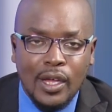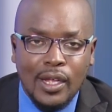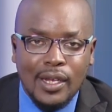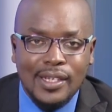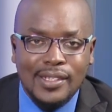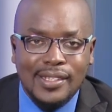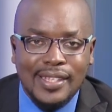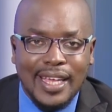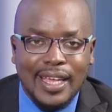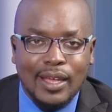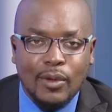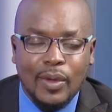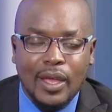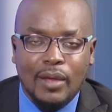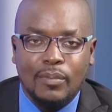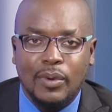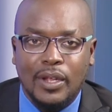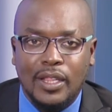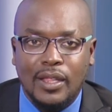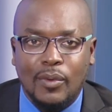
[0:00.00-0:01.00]
Let's take a
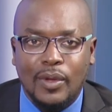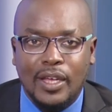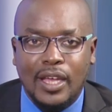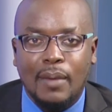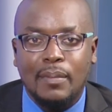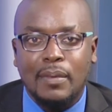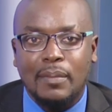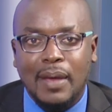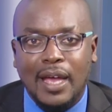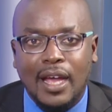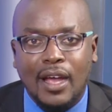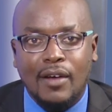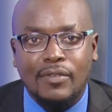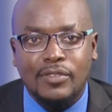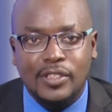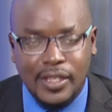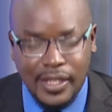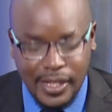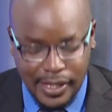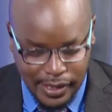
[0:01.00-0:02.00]
quick breather. We're coming back
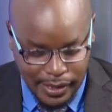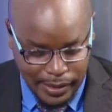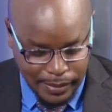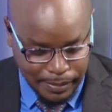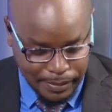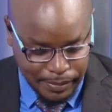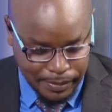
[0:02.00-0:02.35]
after this.